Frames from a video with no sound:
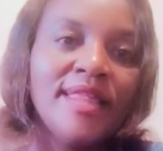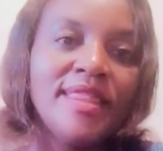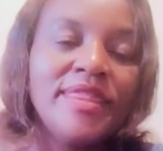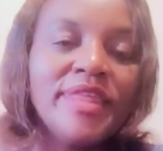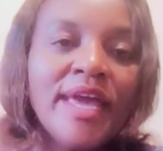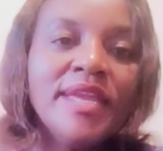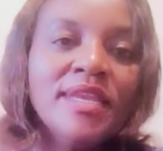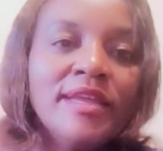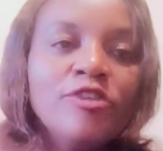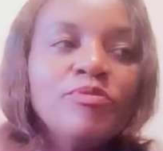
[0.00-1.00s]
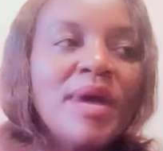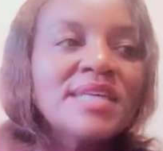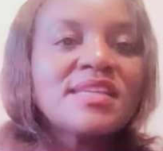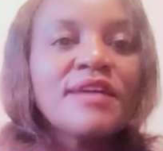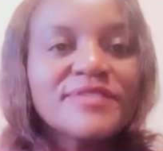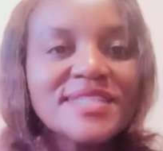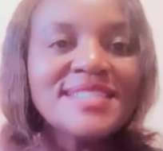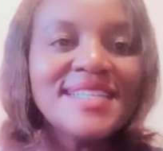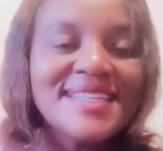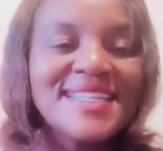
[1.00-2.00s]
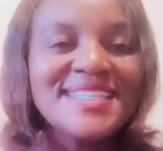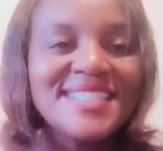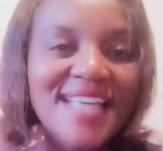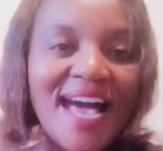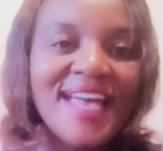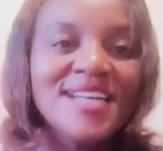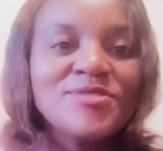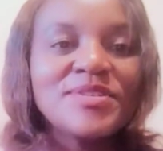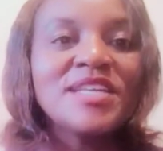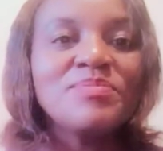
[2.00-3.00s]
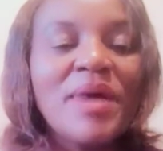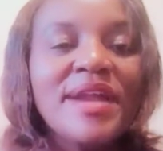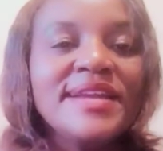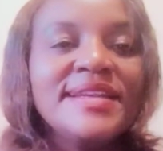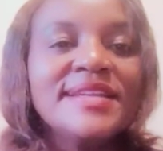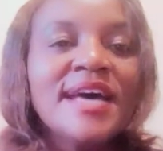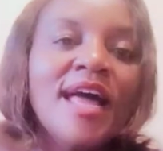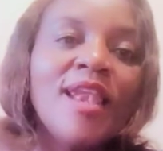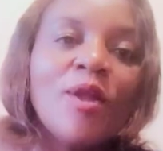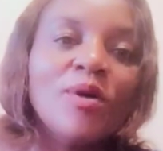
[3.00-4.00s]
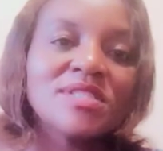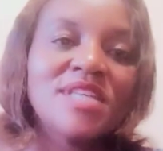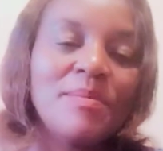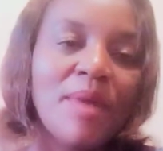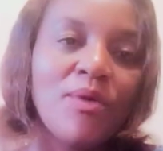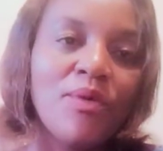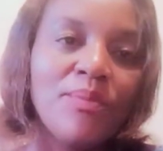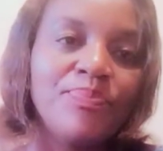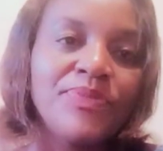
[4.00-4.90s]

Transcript: then you must have started the desire to get married long time ago